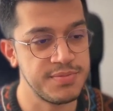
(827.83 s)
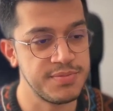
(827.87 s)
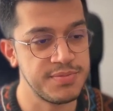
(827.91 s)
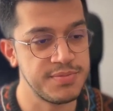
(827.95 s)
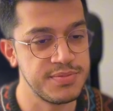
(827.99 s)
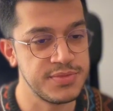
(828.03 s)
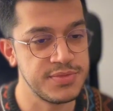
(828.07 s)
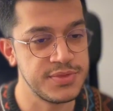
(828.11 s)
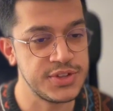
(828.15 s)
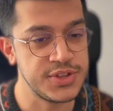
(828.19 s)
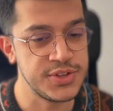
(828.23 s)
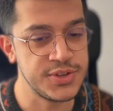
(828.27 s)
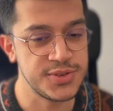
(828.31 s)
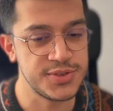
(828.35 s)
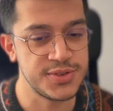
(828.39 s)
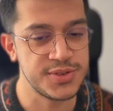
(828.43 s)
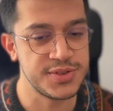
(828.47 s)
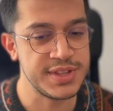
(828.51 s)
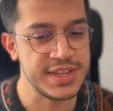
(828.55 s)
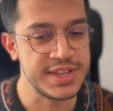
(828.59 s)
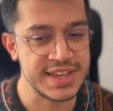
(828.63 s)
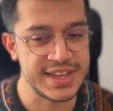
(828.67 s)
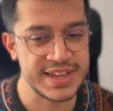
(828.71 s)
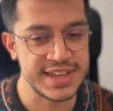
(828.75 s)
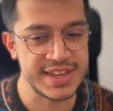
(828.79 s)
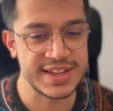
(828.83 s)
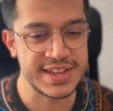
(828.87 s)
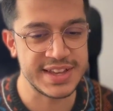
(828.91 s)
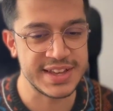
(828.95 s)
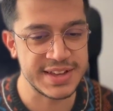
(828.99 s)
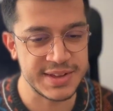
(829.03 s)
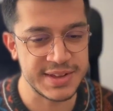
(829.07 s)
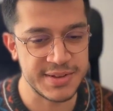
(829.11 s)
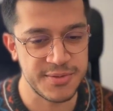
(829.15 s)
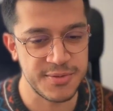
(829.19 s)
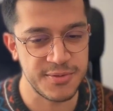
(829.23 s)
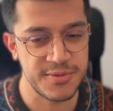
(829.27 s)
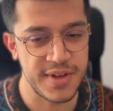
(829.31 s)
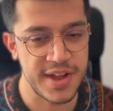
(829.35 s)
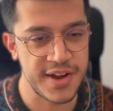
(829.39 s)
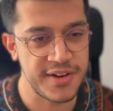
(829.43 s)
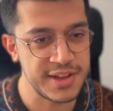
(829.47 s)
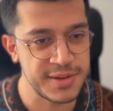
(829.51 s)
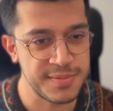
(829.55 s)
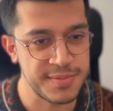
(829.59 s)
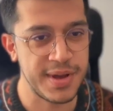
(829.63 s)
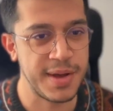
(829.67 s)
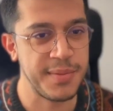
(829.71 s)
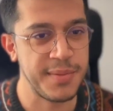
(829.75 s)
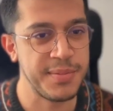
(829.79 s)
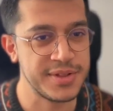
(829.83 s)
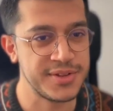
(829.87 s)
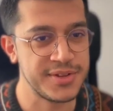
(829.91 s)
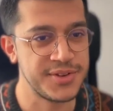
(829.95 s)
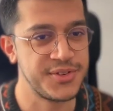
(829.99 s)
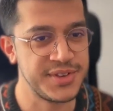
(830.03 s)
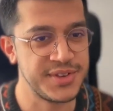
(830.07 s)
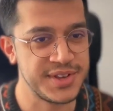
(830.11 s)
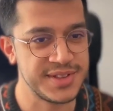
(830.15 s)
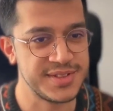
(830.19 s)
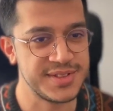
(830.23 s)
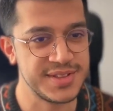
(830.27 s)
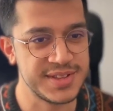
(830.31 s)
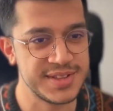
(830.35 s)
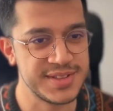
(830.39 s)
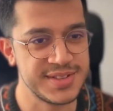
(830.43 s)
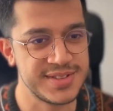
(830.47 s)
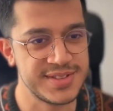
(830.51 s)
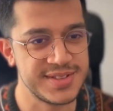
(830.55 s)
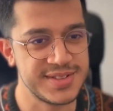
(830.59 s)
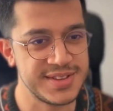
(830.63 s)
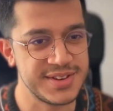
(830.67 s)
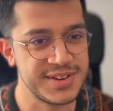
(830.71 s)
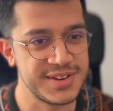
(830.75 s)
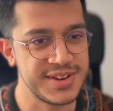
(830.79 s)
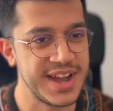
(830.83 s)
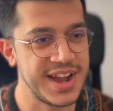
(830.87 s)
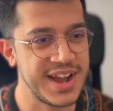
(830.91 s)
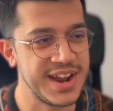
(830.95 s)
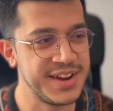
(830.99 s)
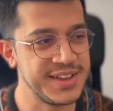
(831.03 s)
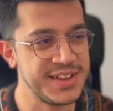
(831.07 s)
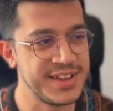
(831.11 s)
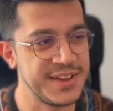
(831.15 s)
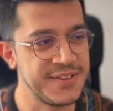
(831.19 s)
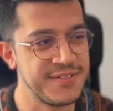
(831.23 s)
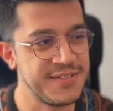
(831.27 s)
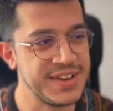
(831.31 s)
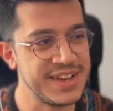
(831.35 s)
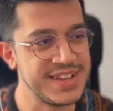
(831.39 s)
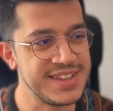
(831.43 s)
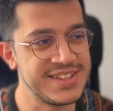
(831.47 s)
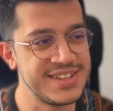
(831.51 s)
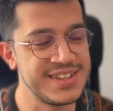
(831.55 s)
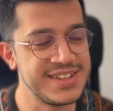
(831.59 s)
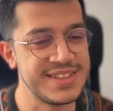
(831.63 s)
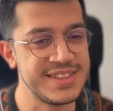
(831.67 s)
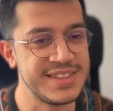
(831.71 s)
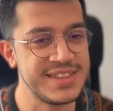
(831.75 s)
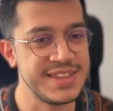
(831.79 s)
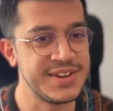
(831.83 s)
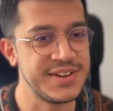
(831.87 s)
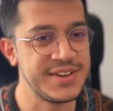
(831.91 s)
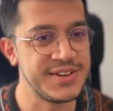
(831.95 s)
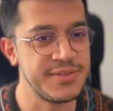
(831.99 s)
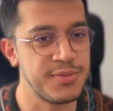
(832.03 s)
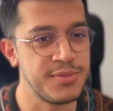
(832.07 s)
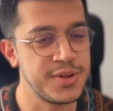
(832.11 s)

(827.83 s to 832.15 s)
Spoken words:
due to the very popular reasons regarding FHE,